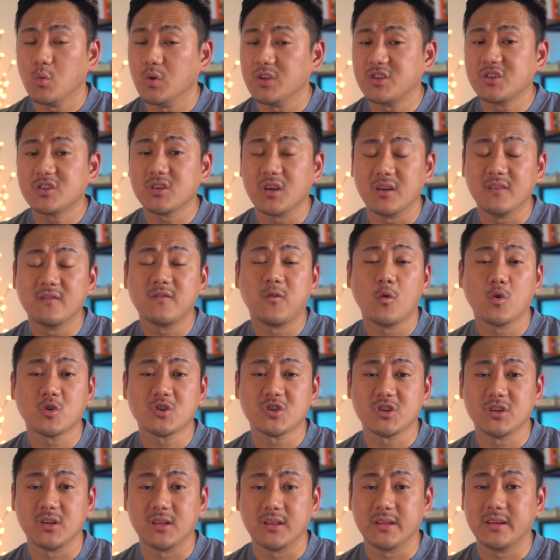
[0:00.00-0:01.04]
which
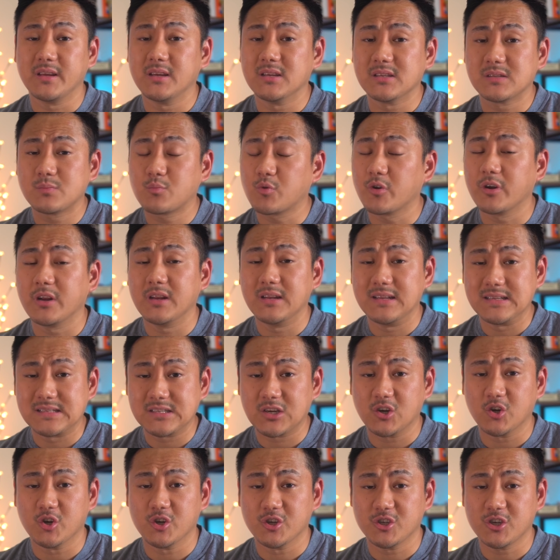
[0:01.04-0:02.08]
unfortunately is pretty
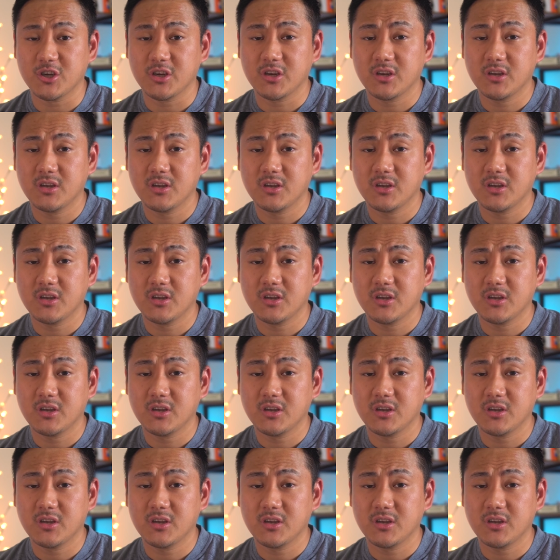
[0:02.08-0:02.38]
discouraging.